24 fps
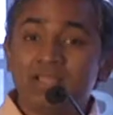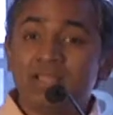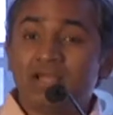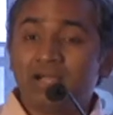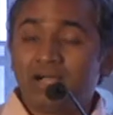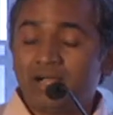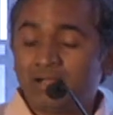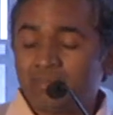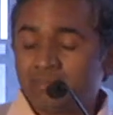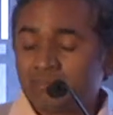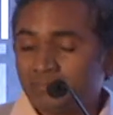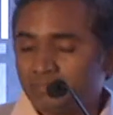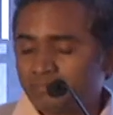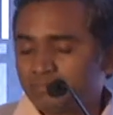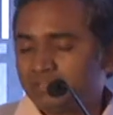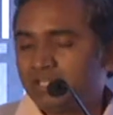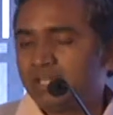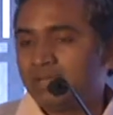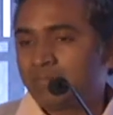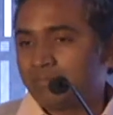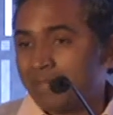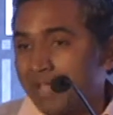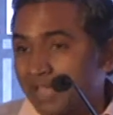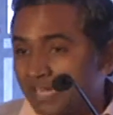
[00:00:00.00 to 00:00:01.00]
uh,
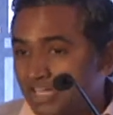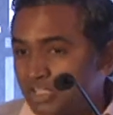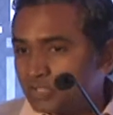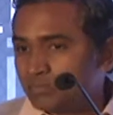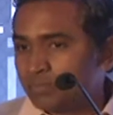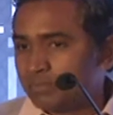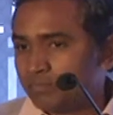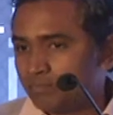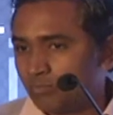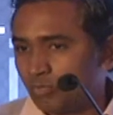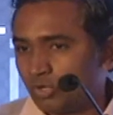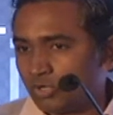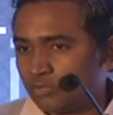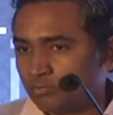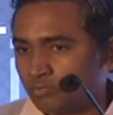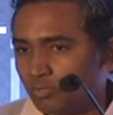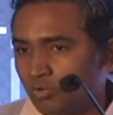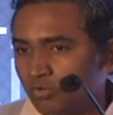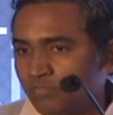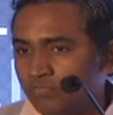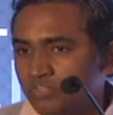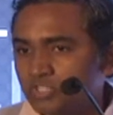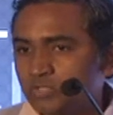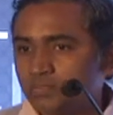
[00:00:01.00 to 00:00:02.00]
their management more and
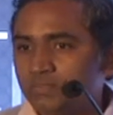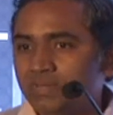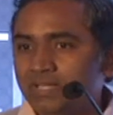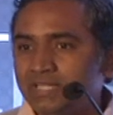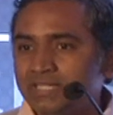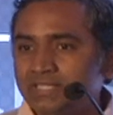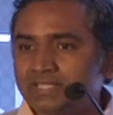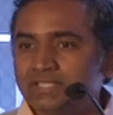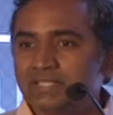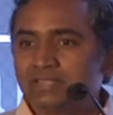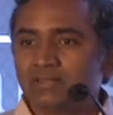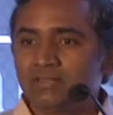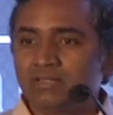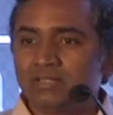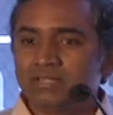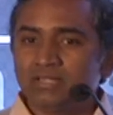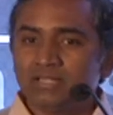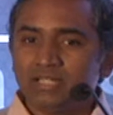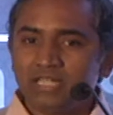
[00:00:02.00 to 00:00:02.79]
more, which means that